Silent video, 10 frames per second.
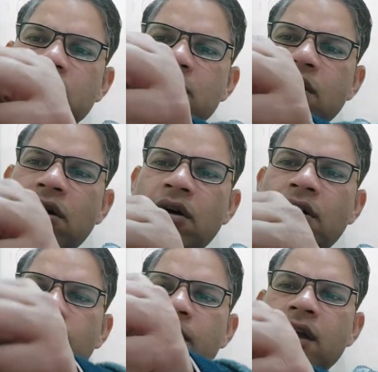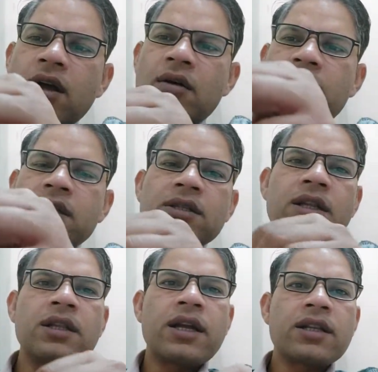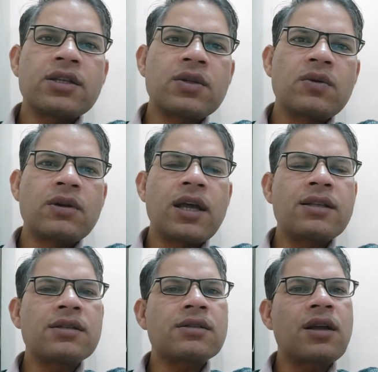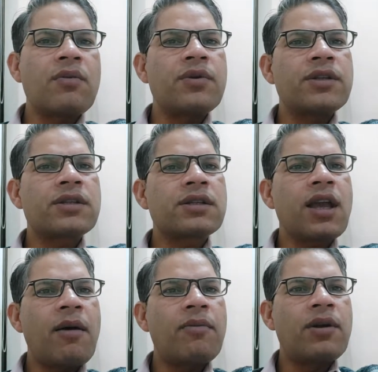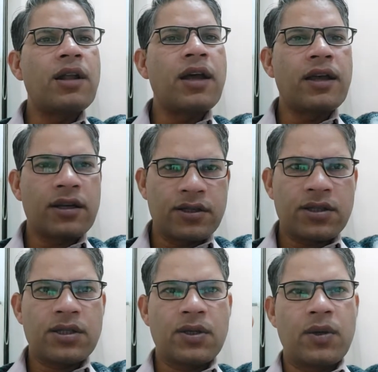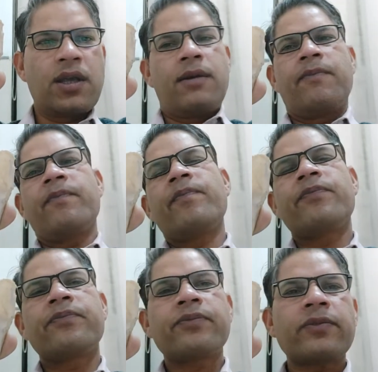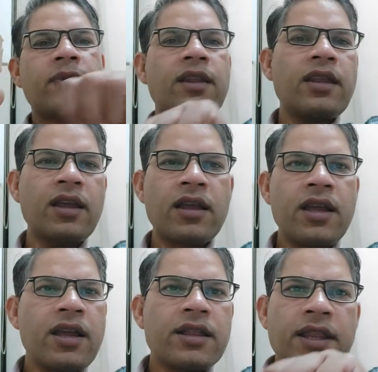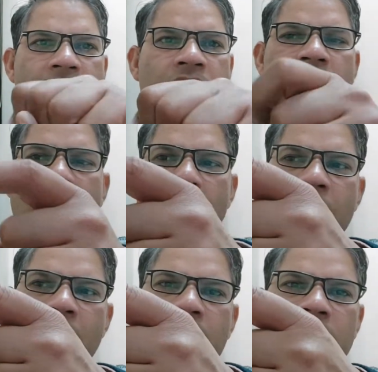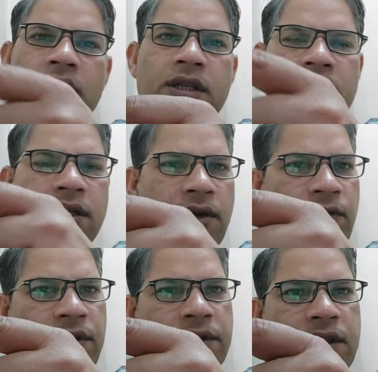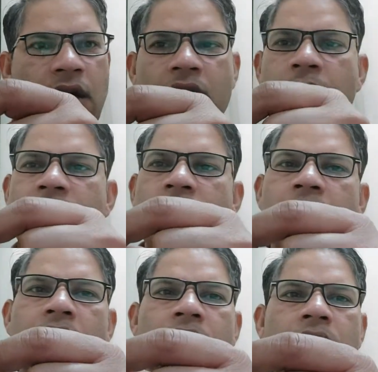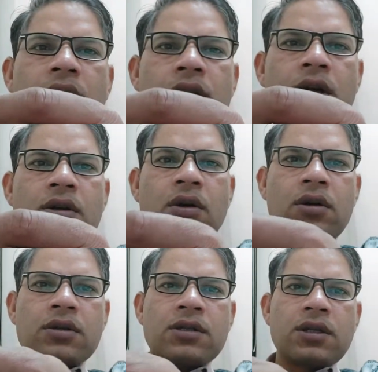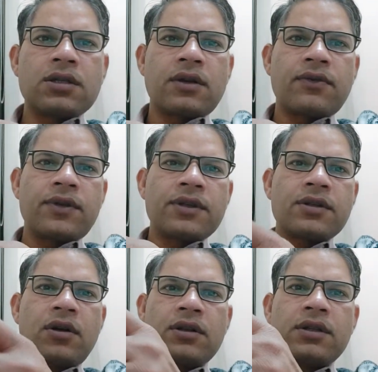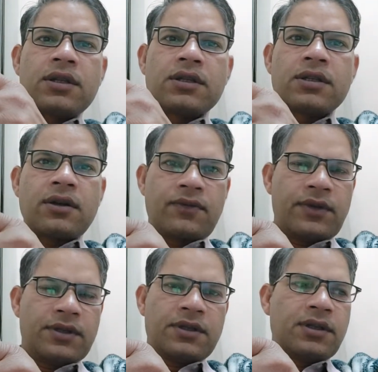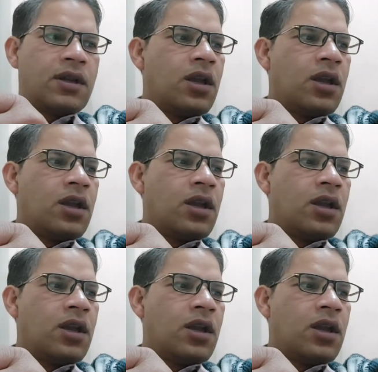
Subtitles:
of a muscle that is known as subscapularis. Okay, that about this surface. Now coming on to the dorsal surface. On this surface,